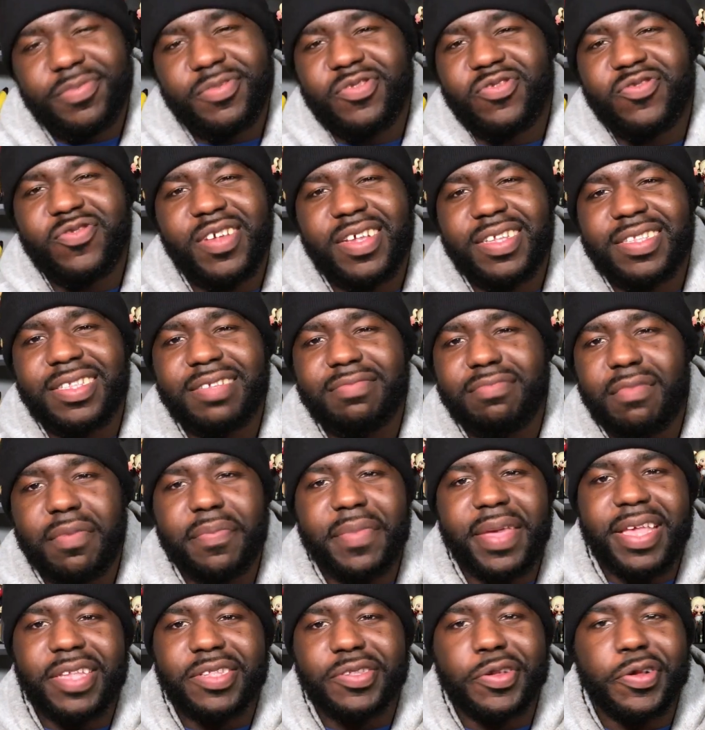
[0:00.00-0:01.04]
trying to steal my
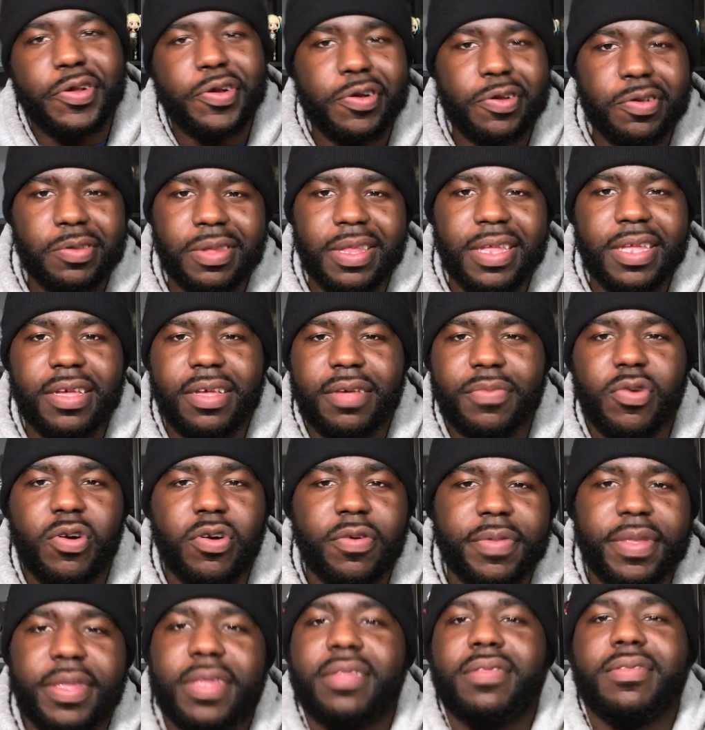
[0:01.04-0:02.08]
man's girl. Like, come
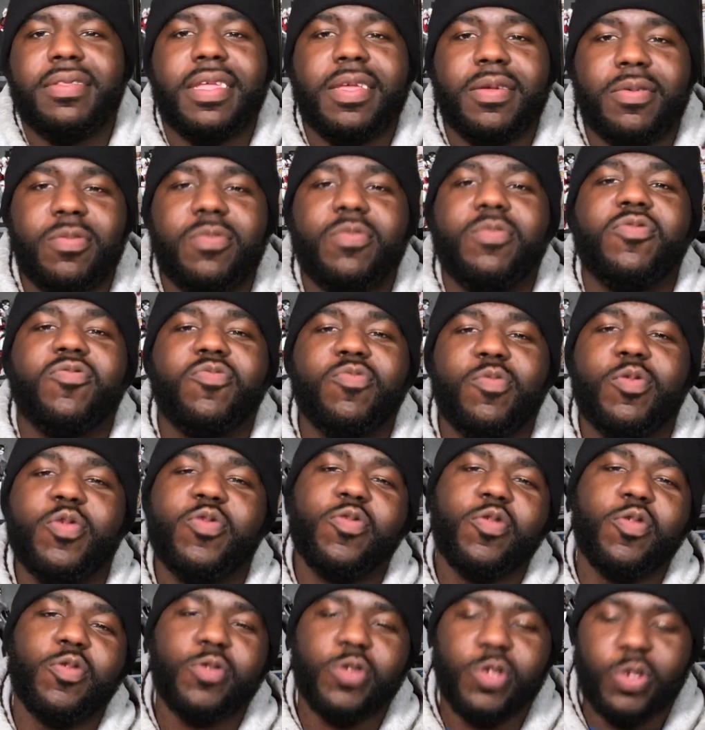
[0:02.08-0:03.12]
on, man. What's,
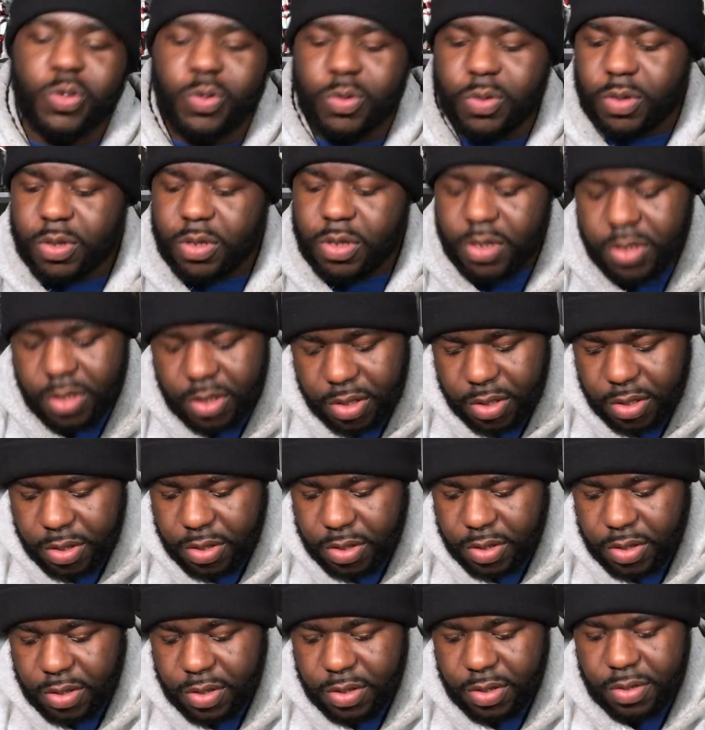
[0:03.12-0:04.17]
wrong with
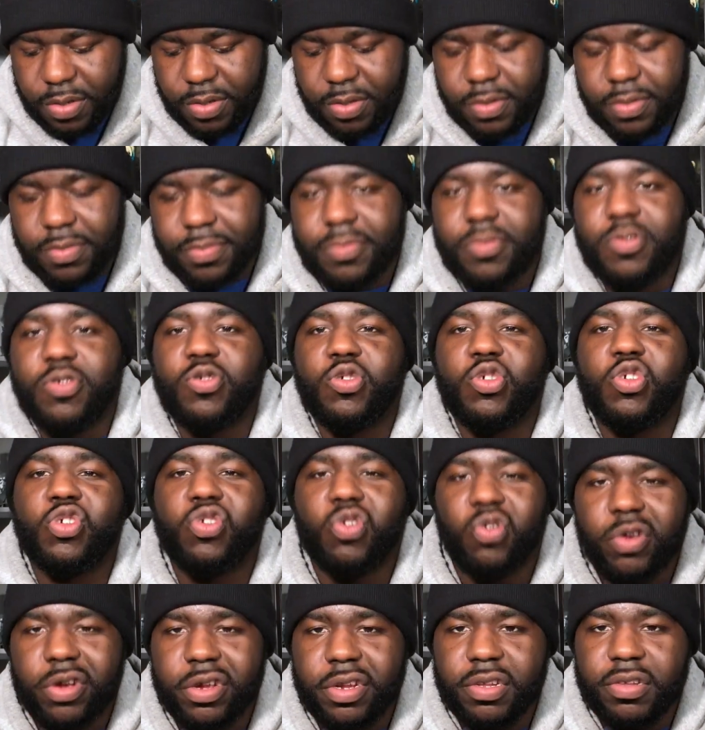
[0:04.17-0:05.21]
you? You
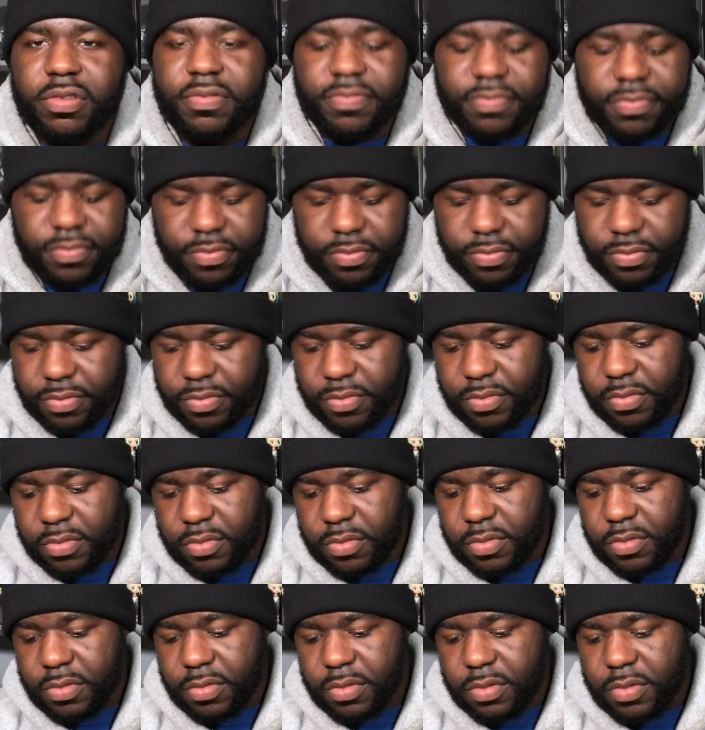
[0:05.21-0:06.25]
short.
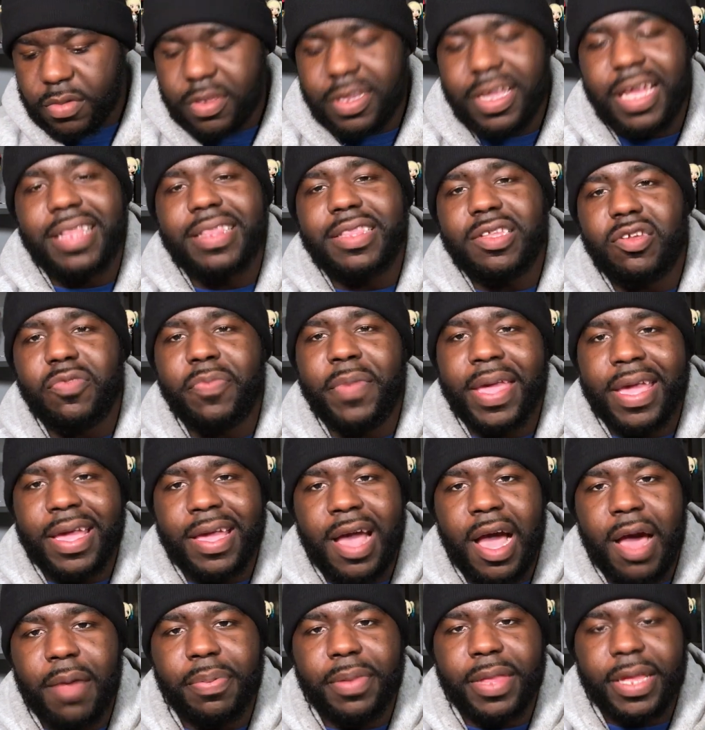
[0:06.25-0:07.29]
You got a little man
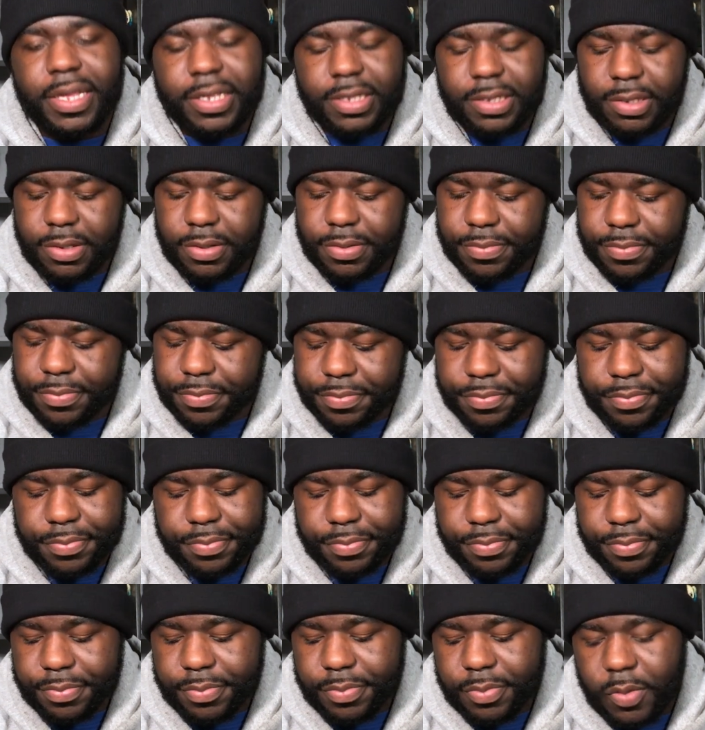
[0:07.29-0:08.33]
complex.
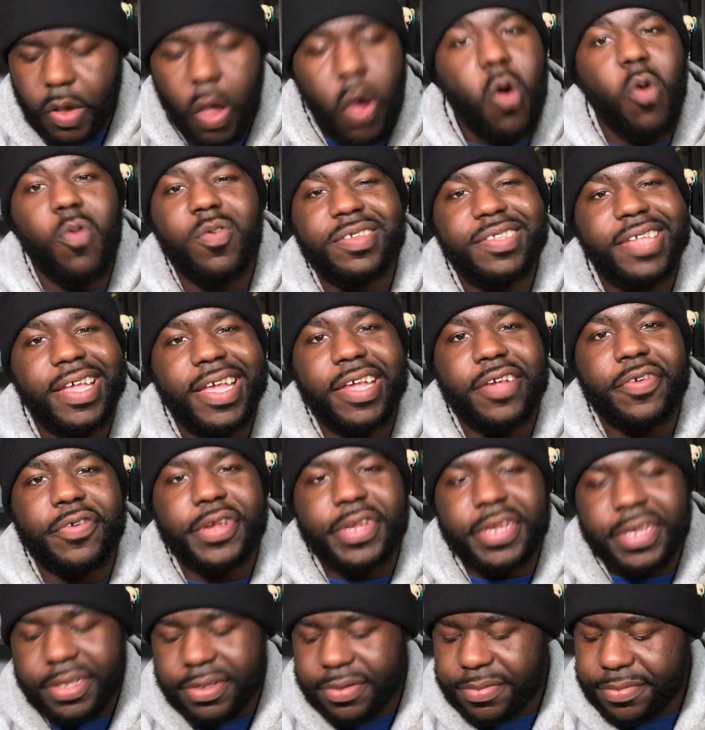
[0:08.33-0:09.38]
Always
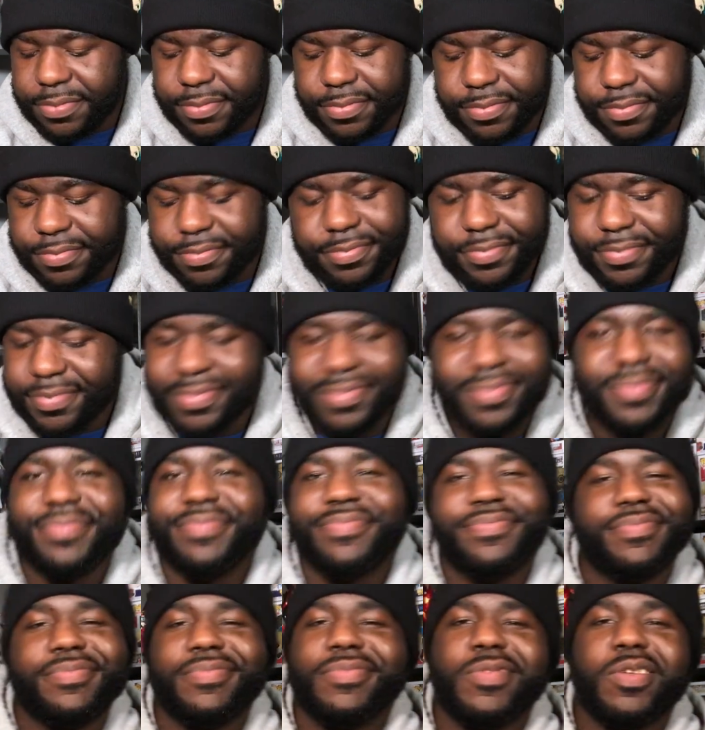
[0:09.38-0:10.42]
angry.
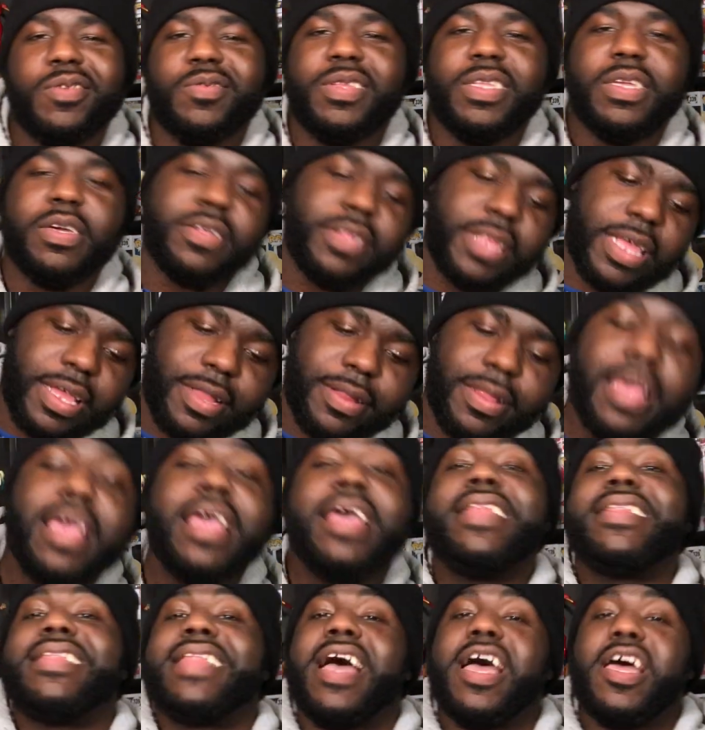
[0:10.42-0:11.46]
Don't need all that.
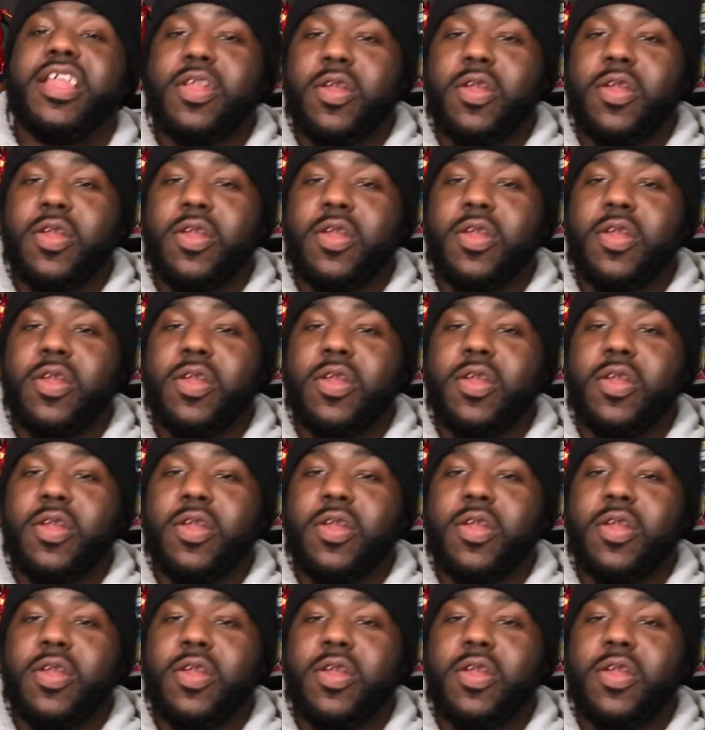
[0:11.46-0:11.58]
Now I